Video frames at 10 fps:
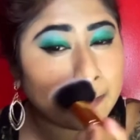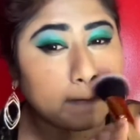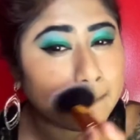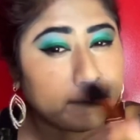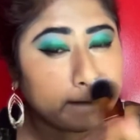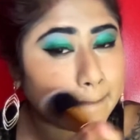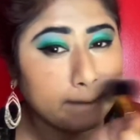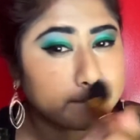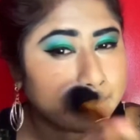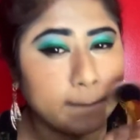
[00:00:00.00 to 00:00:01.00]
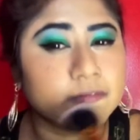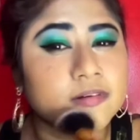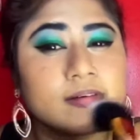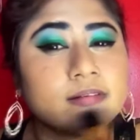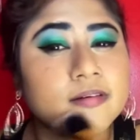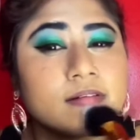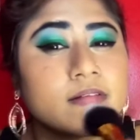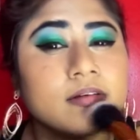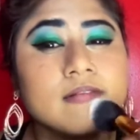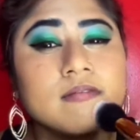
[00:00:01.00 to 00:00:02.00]
do some over here,
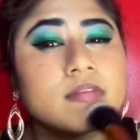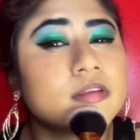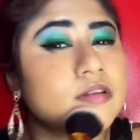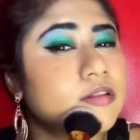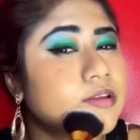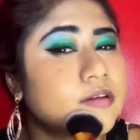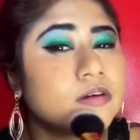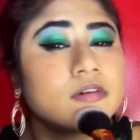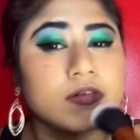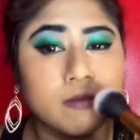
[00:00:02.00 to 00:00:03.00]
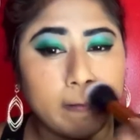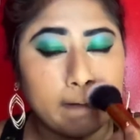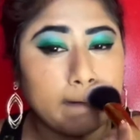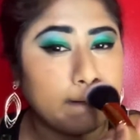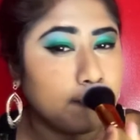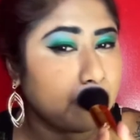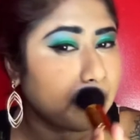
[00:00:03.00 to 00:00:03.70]
a little over here.